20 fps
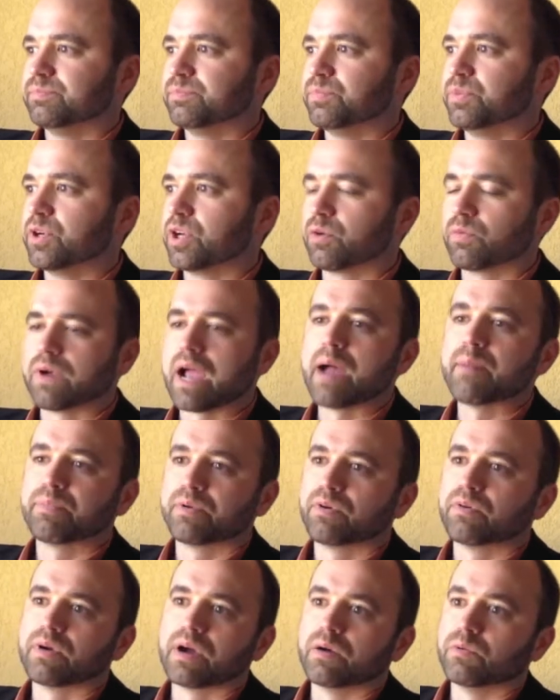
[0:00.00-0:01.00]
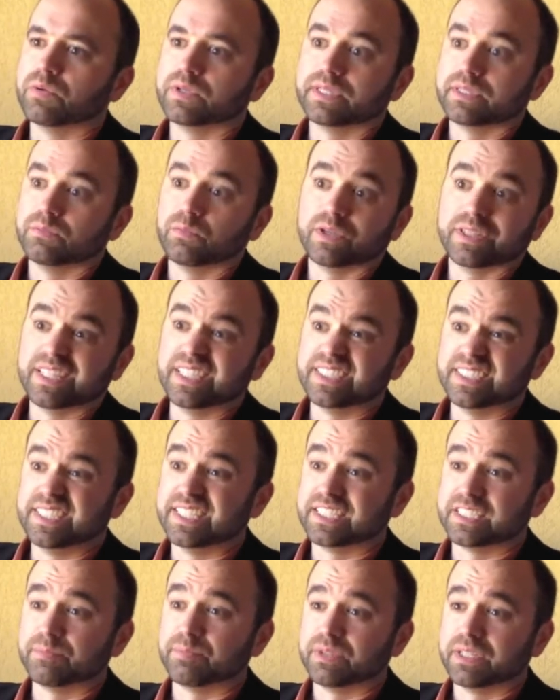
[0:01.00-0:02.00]
put a wrapper around what this
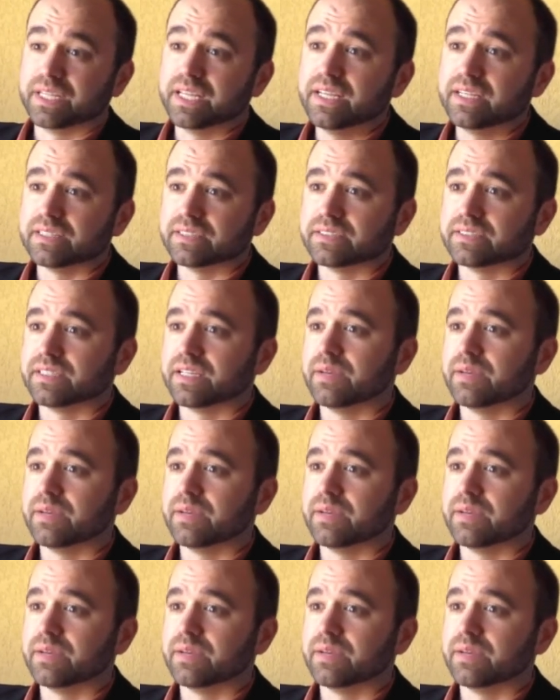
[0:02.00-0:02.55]
discipline is.